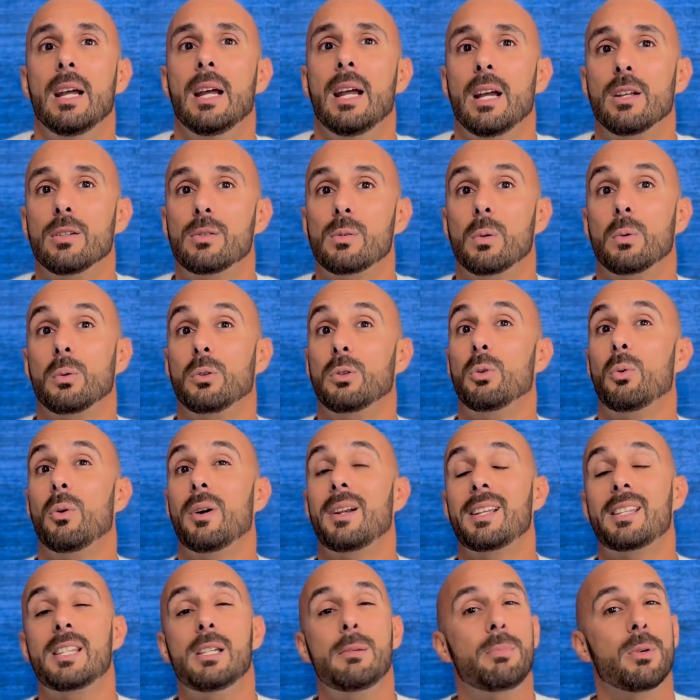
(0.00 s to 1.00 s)
And so you
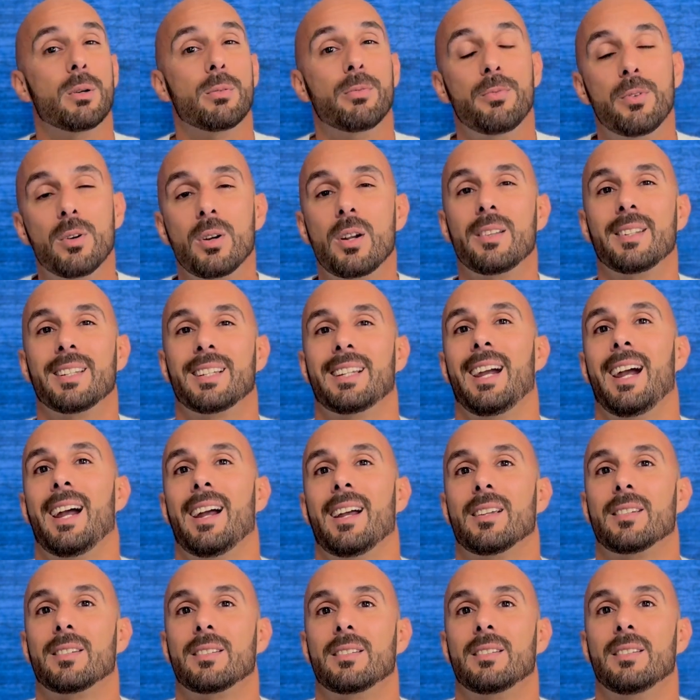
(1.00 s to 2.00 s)
want to keep your foot on the
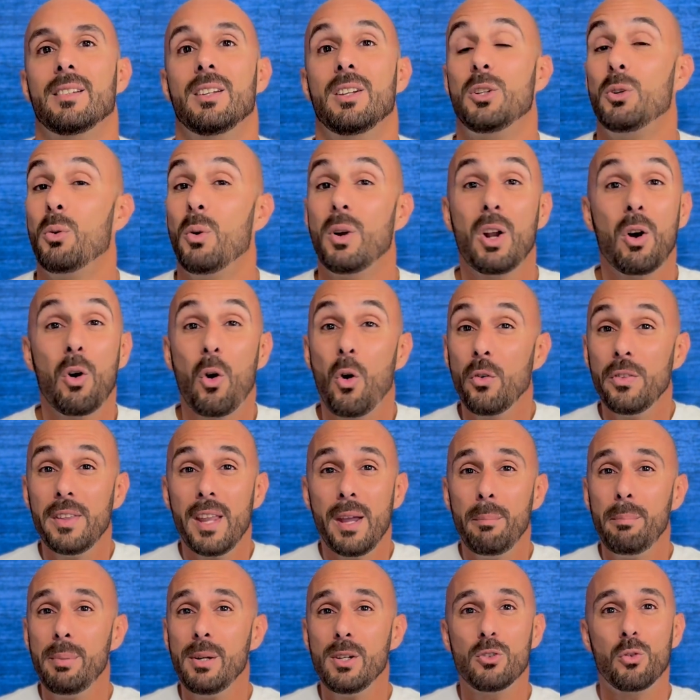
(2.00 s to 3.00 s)
gas. You want to hold
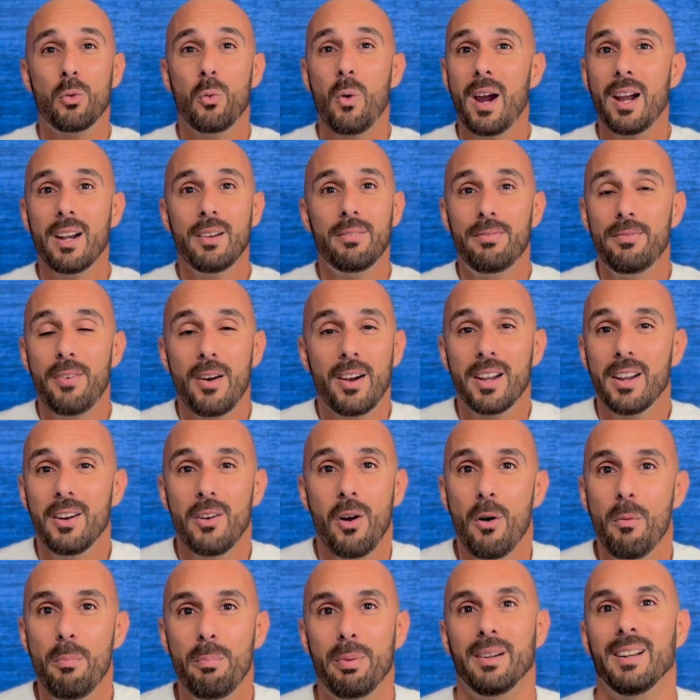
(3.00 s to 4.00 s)
that bitch wide fucking
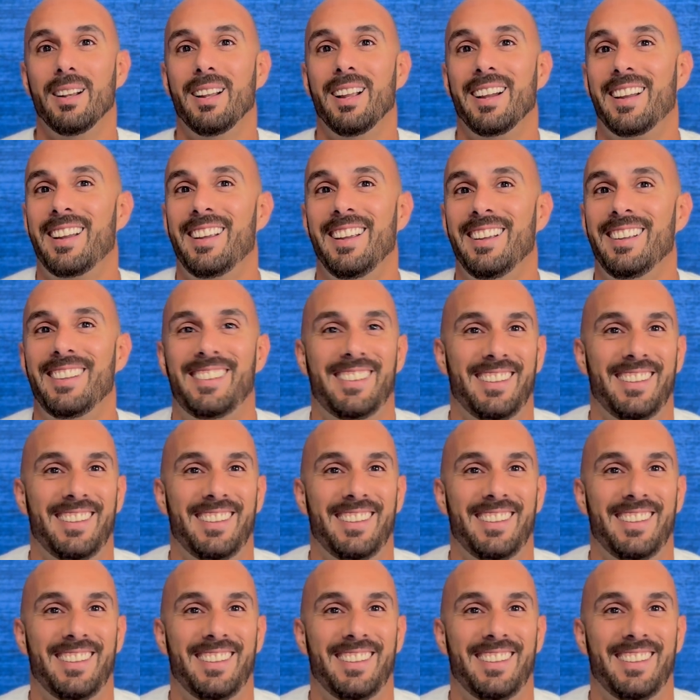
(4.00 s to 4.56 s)
open. Like,